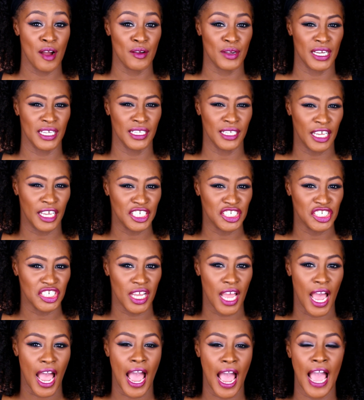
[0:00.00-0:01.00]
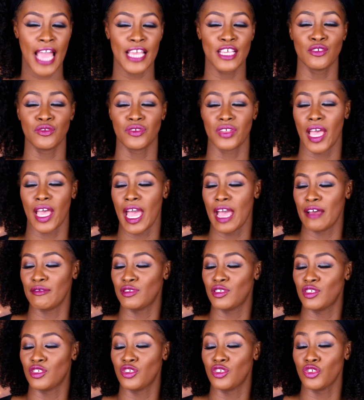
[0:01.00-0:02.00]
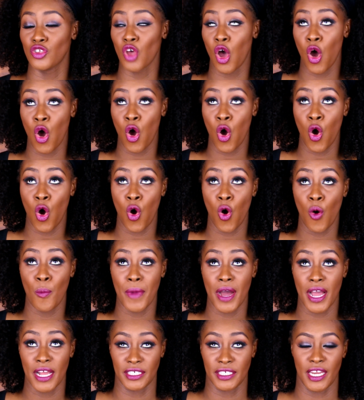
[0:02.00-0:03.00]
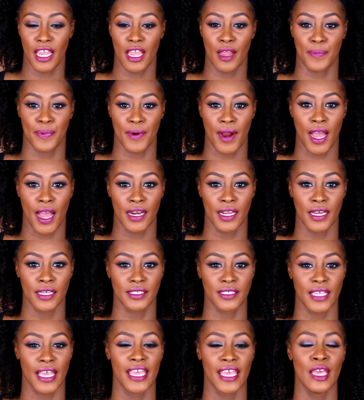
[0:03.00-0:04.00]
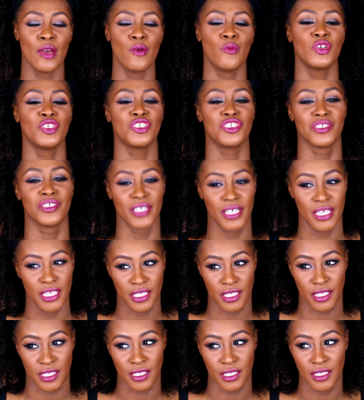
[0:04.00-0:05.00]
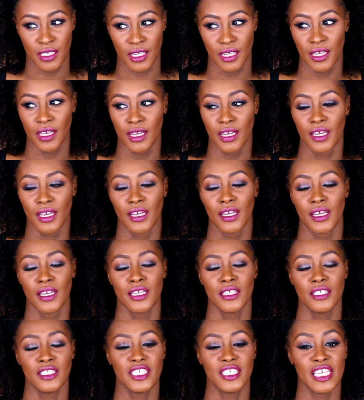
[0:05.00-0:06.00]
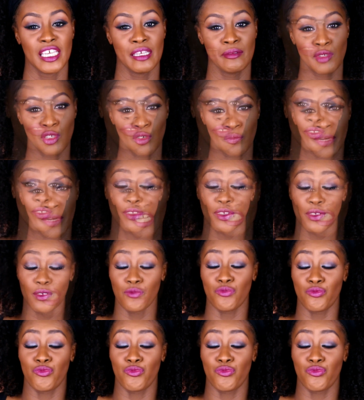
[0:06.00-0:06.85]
collection? I used to have so much hair products that it was just teen too much.